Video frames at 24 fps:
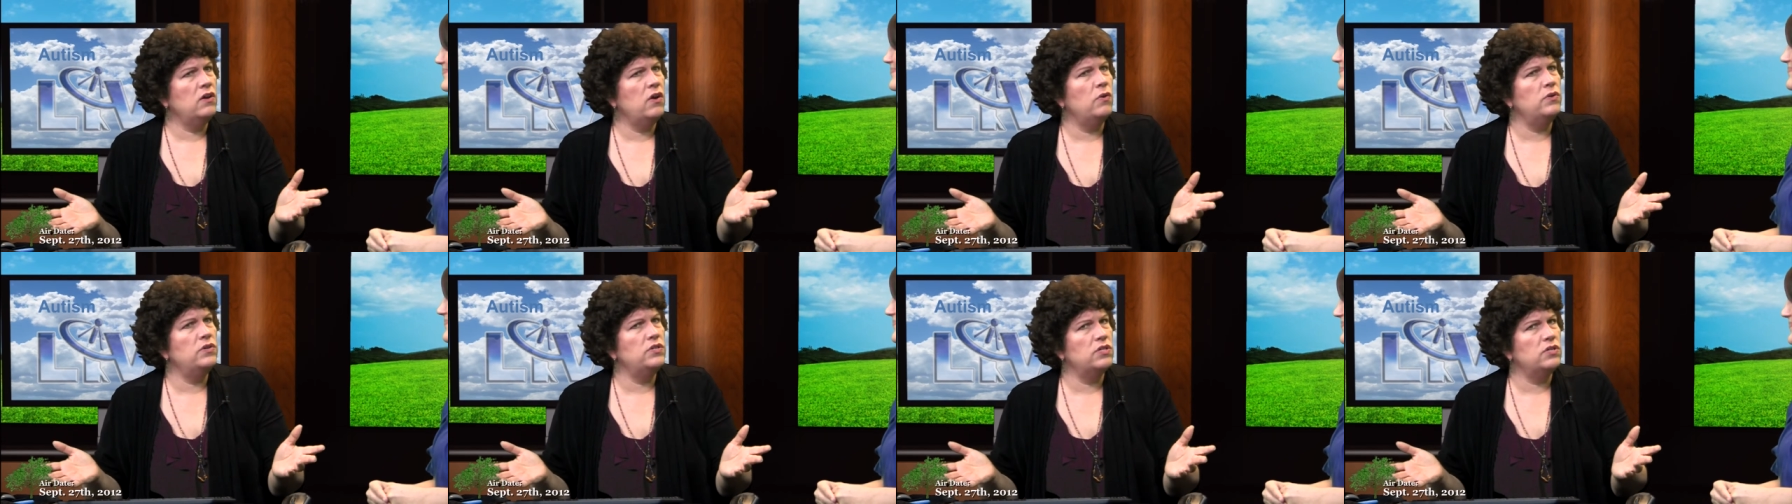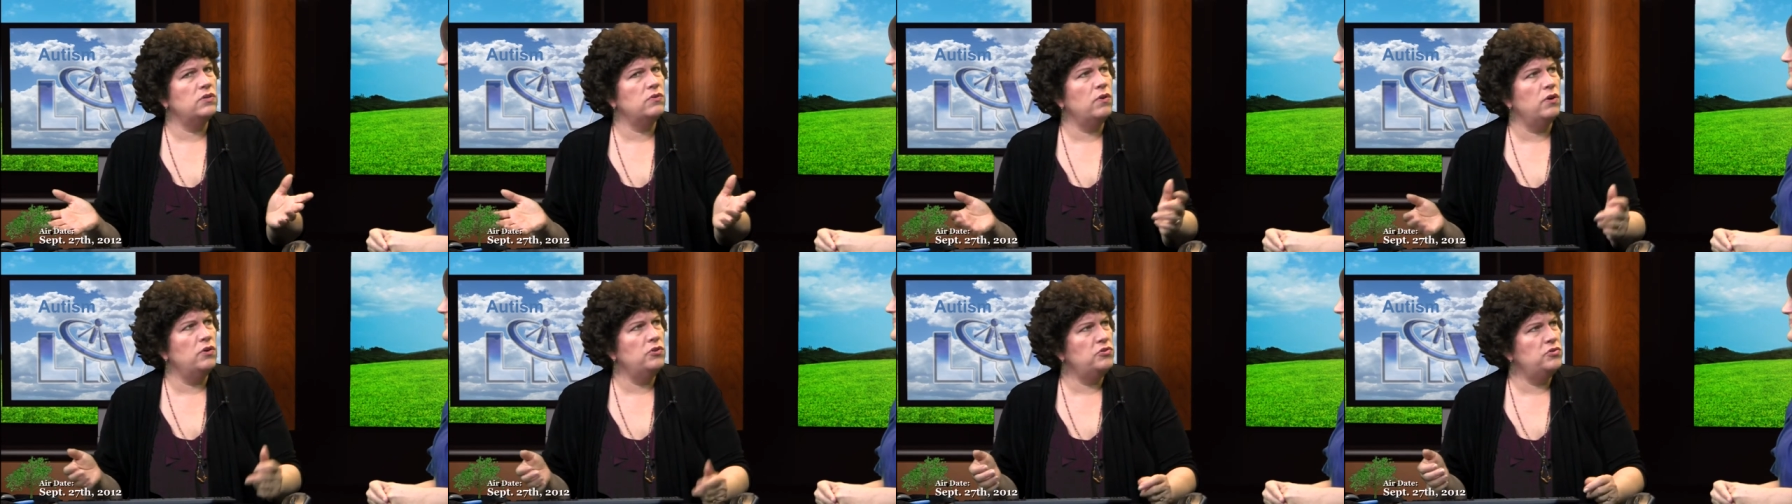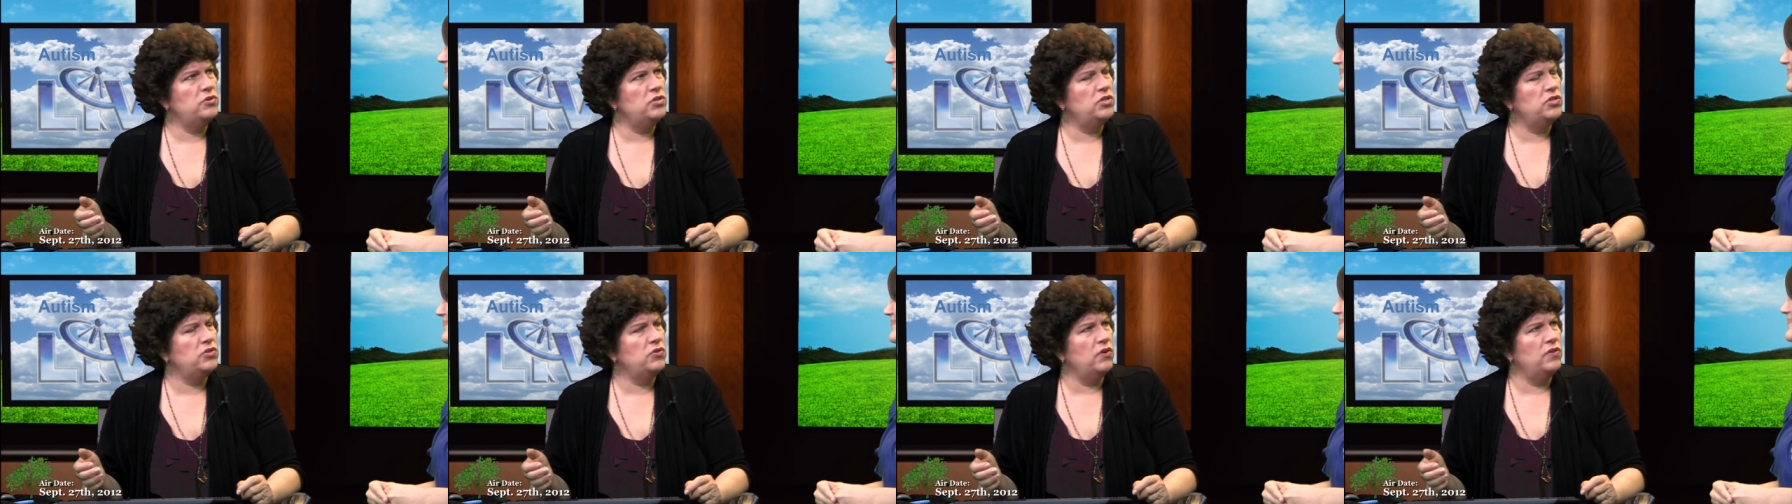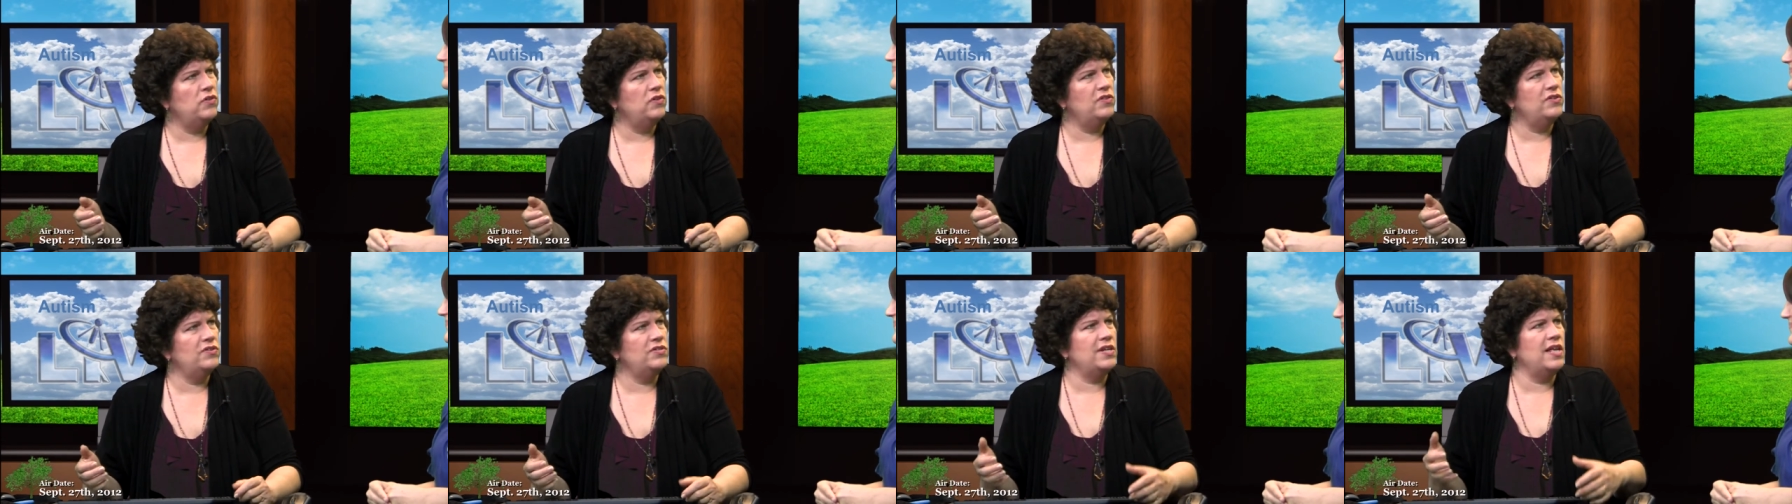go into the grocery store
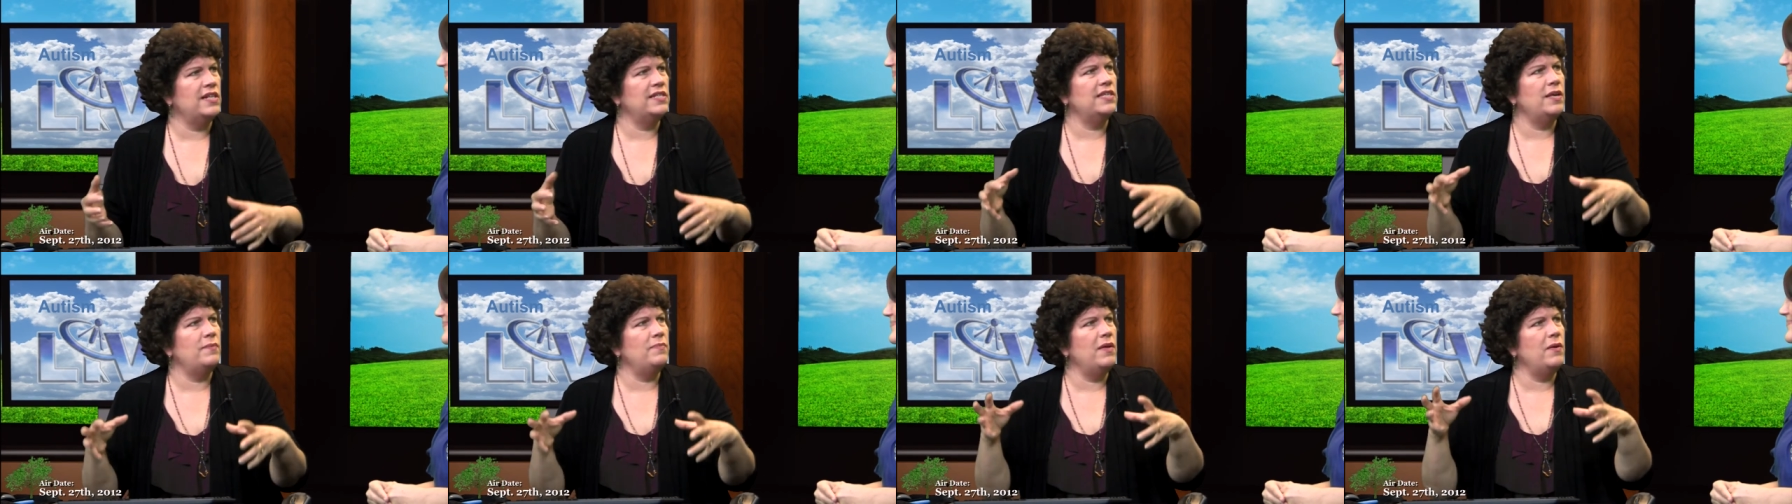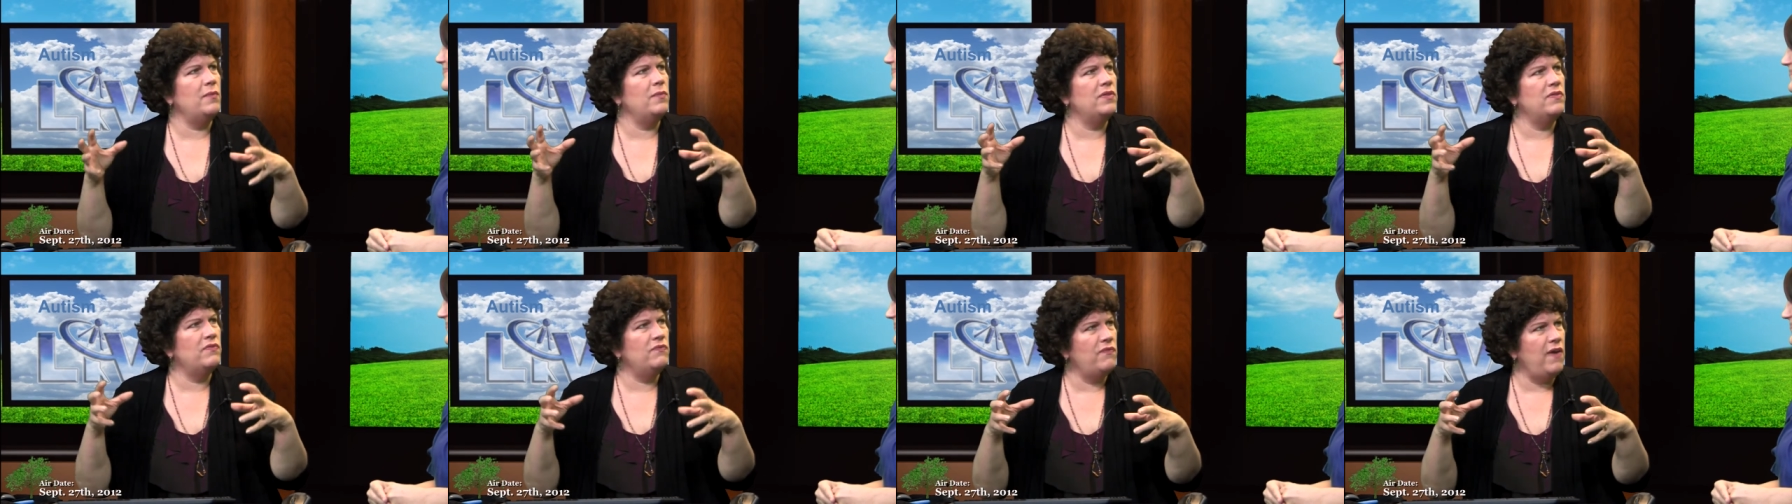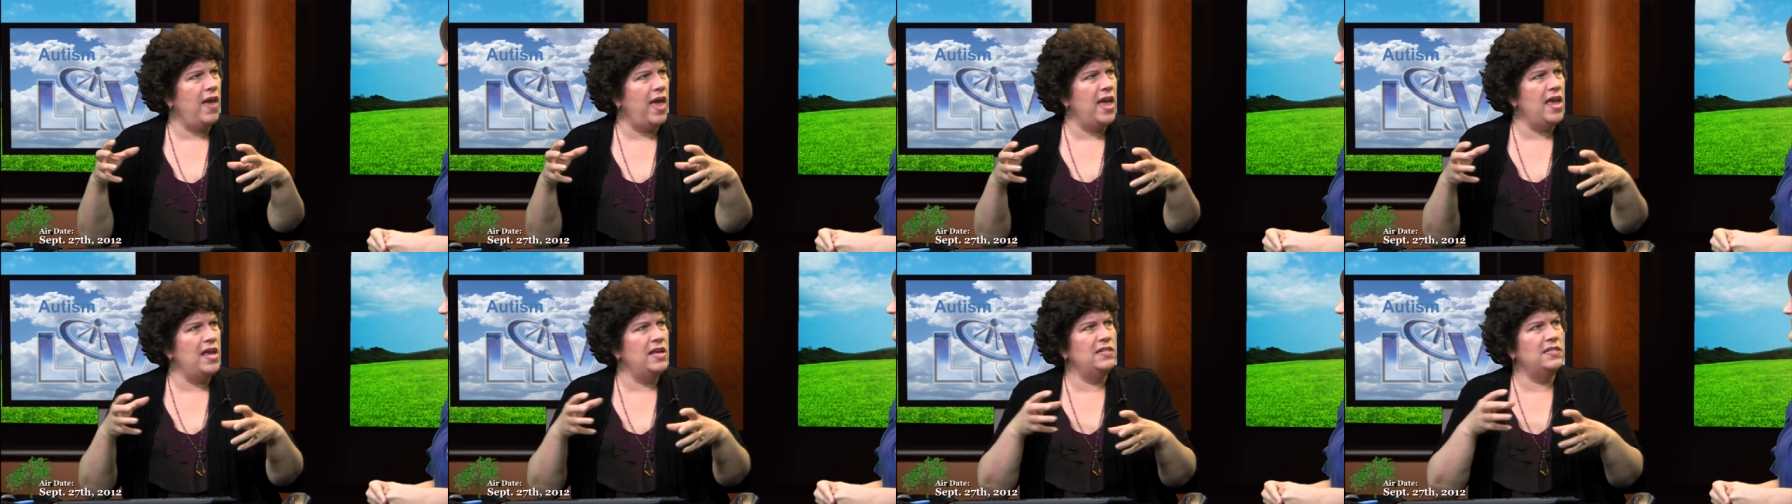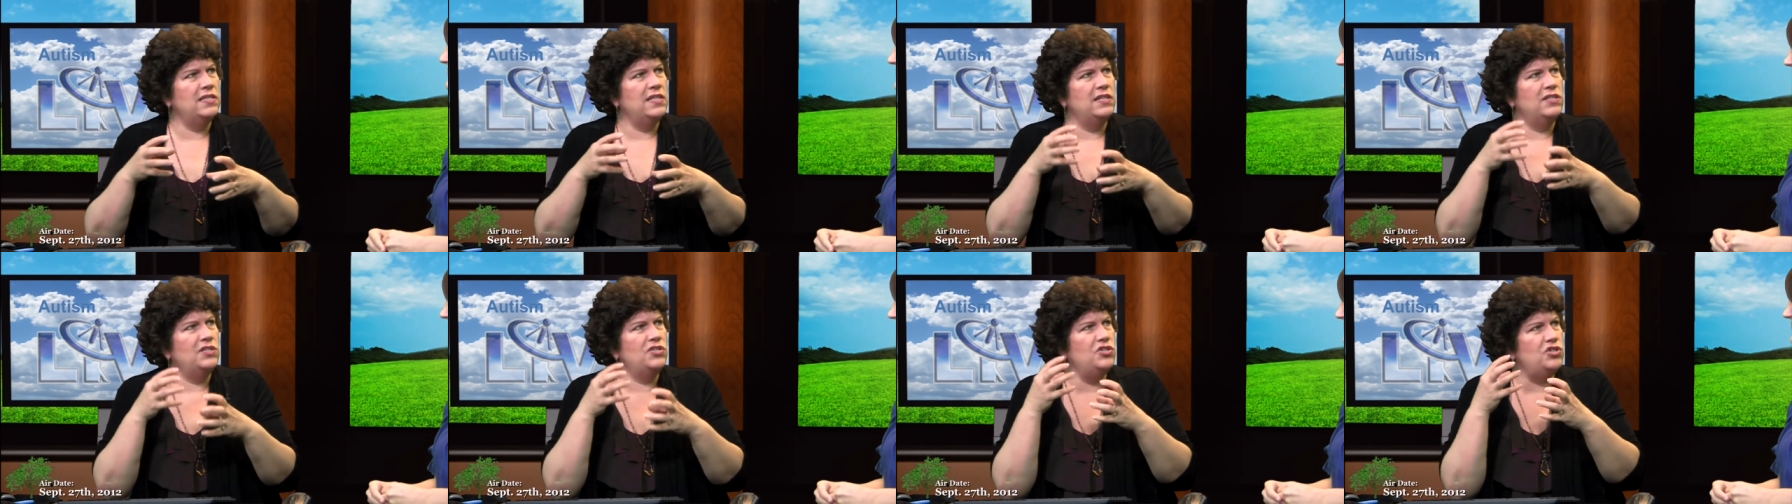that there's not something with fangs
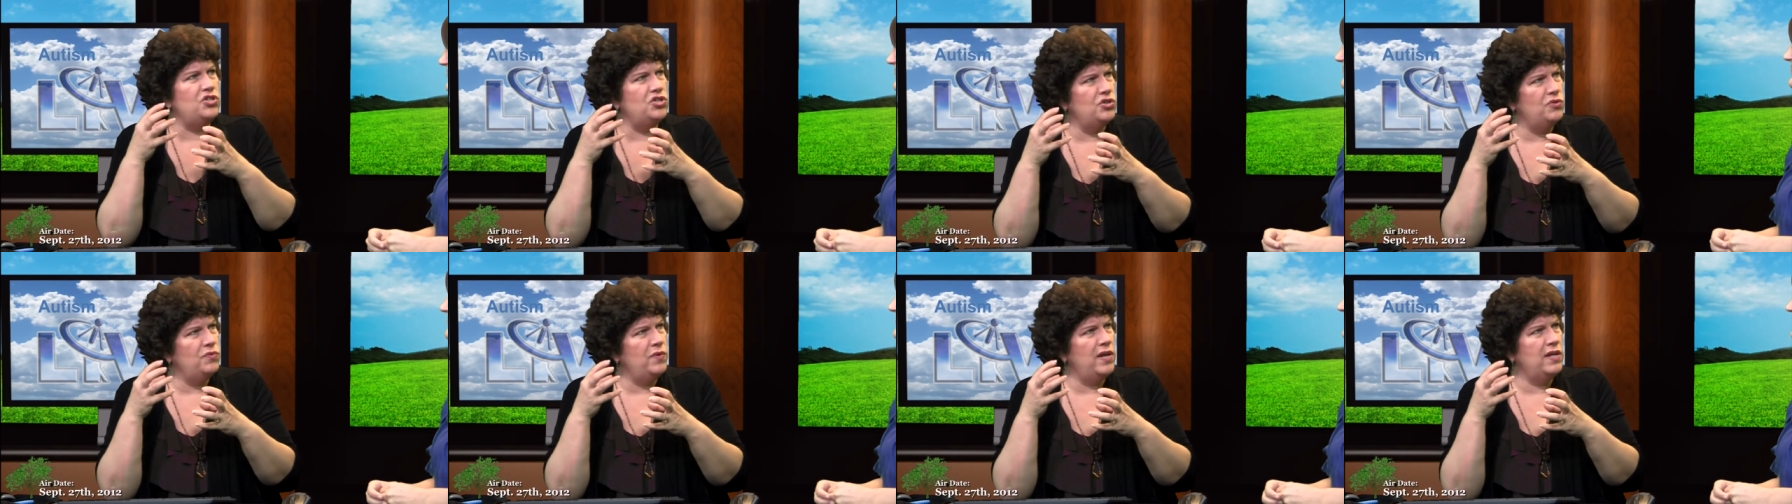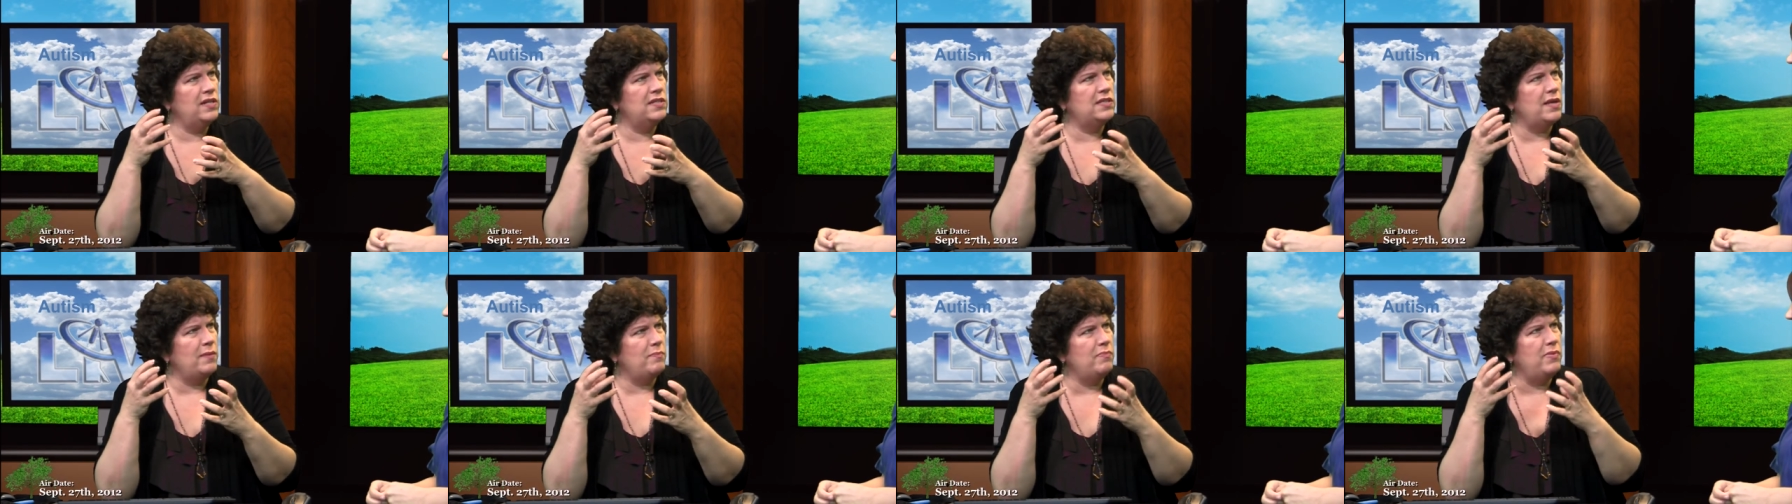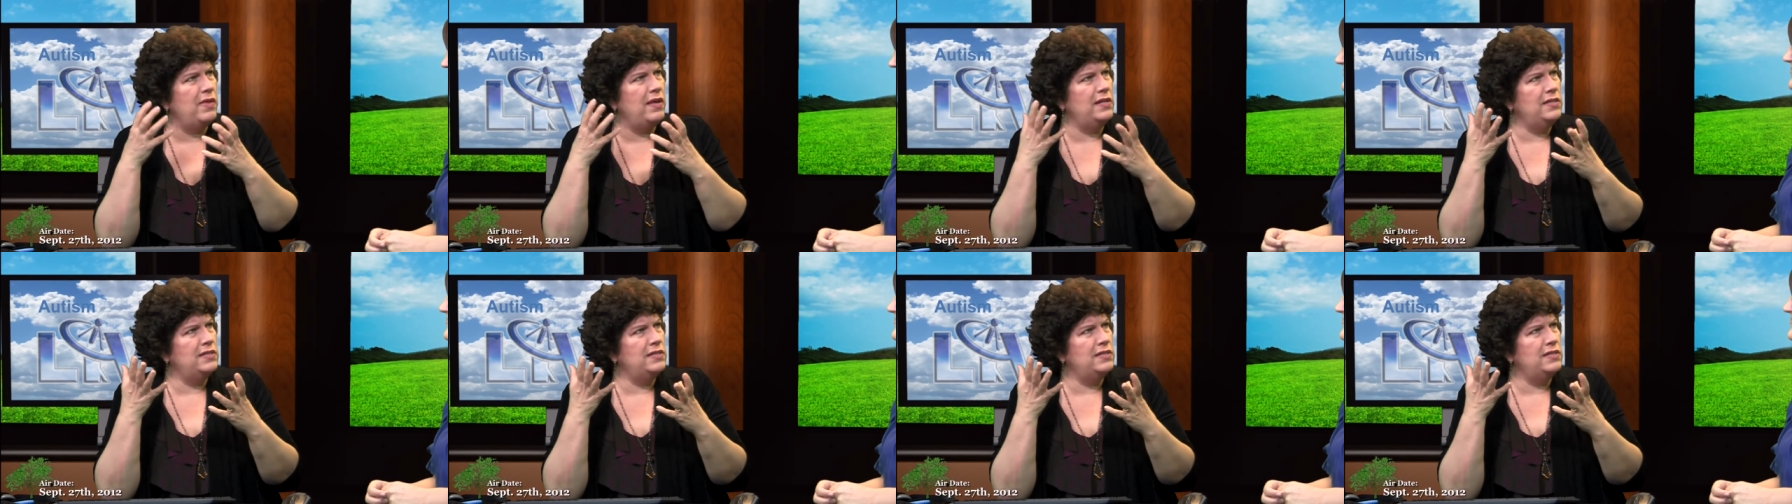that's mm-hmm. chewing something